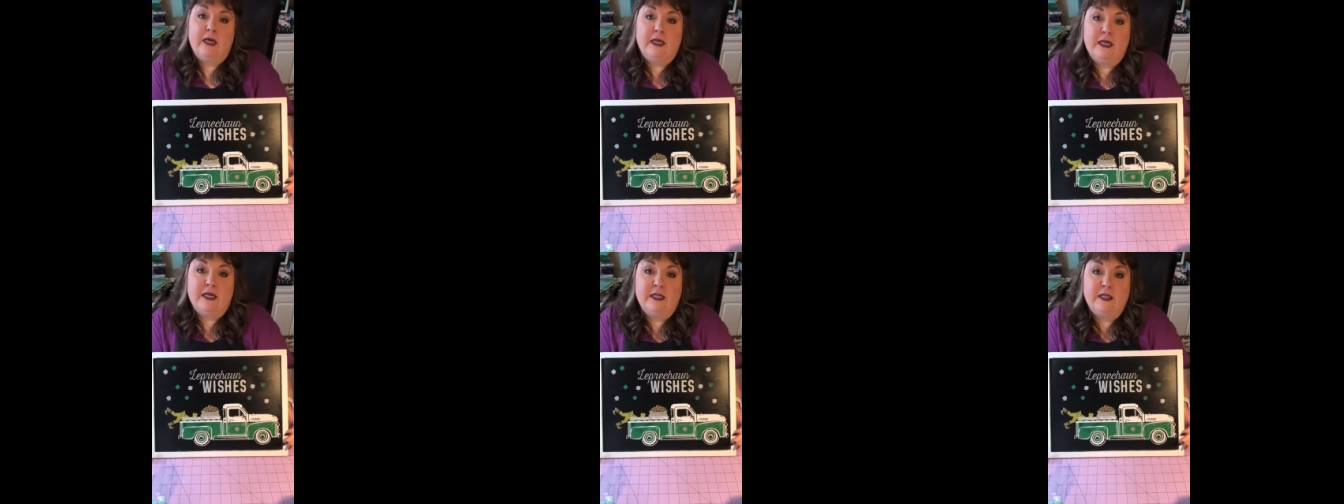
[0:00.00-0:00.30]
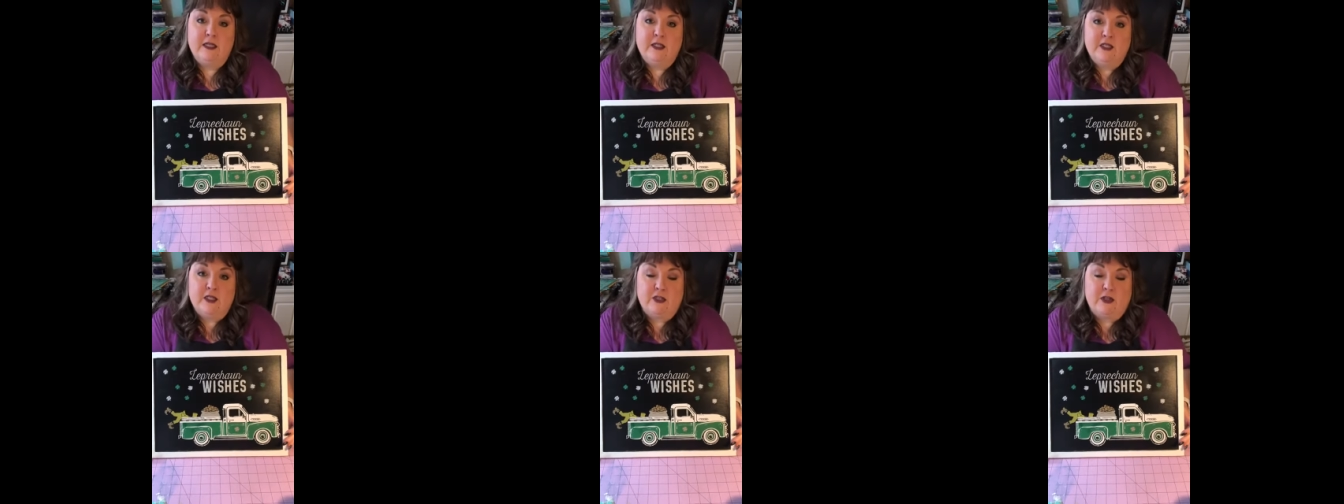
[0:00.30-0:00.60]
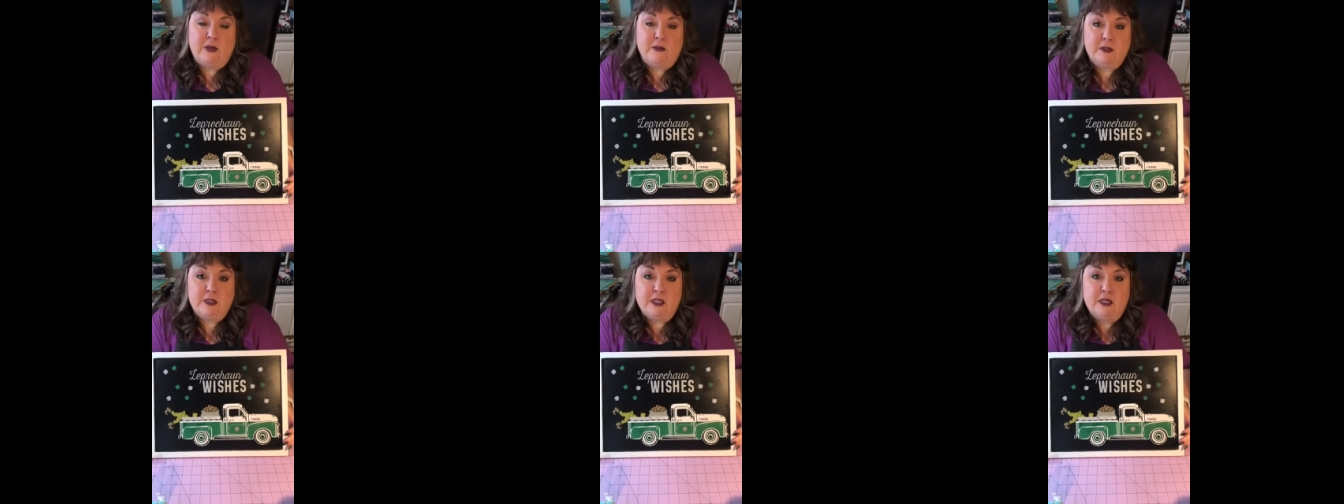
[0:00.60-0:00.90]
in the
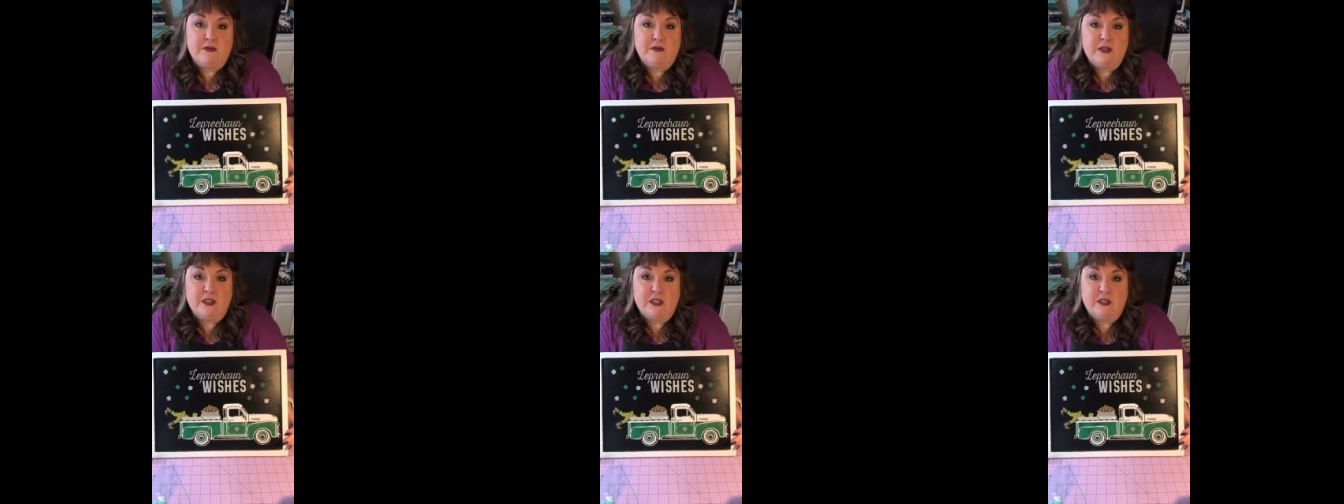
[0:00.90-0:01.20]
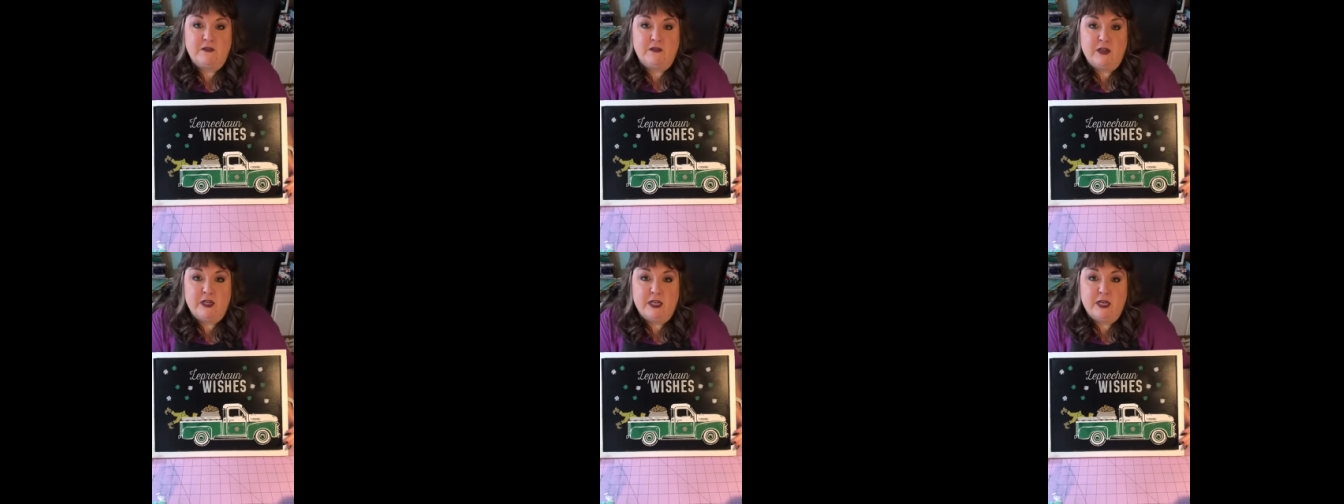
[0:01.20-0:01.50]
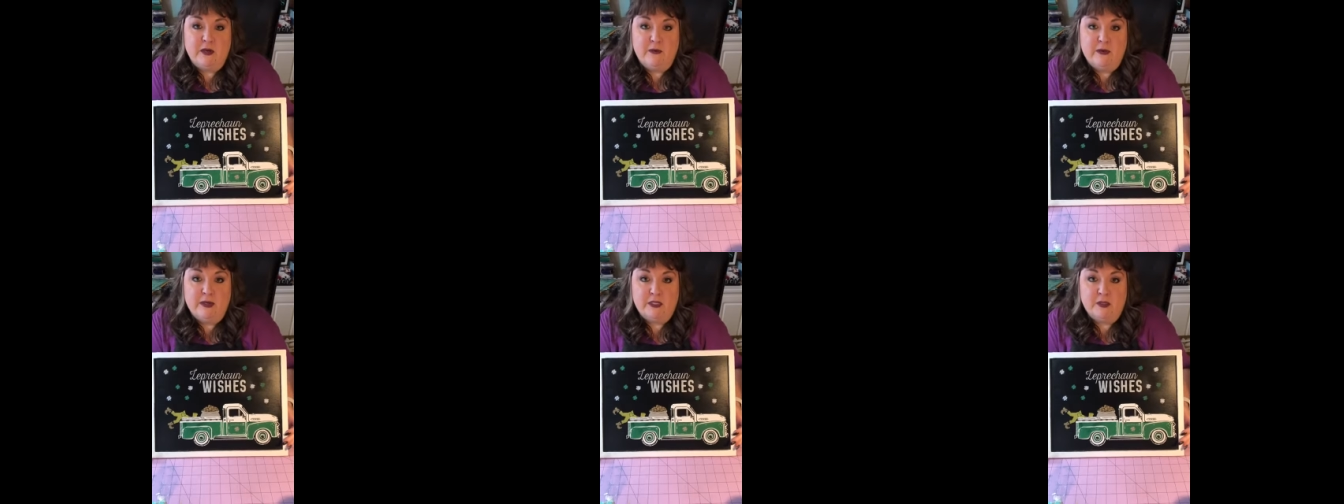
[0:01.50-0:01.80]
description of this
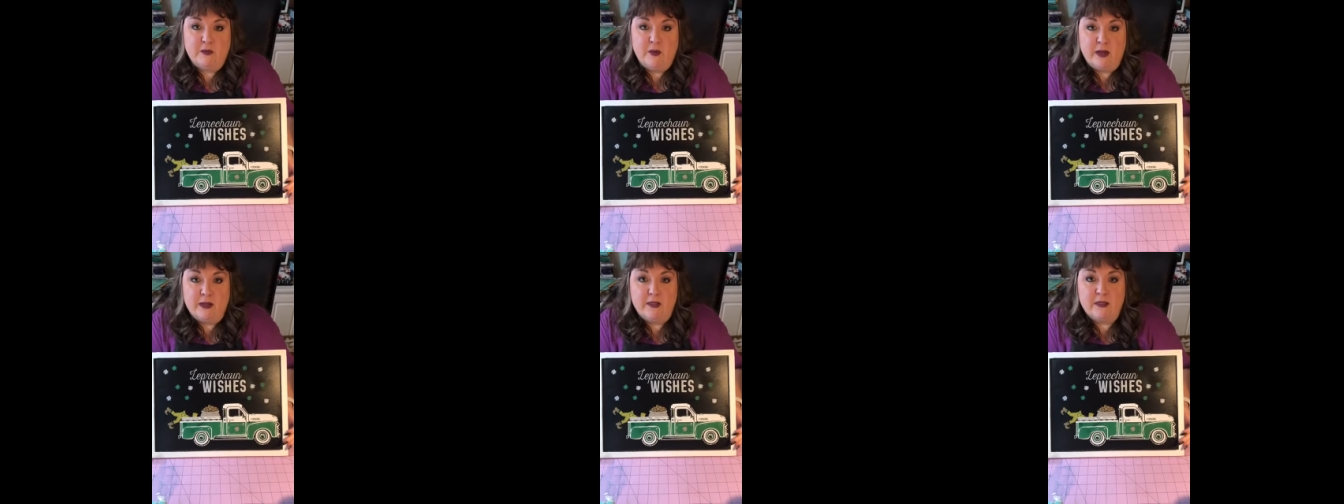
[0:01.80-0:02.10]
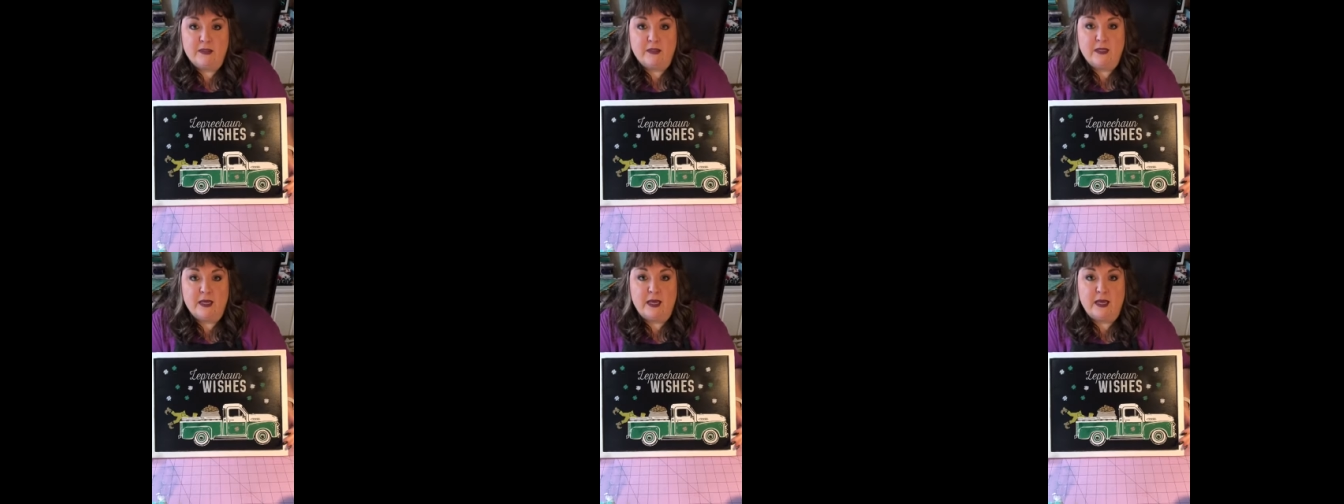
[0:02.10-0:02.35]
video, as well as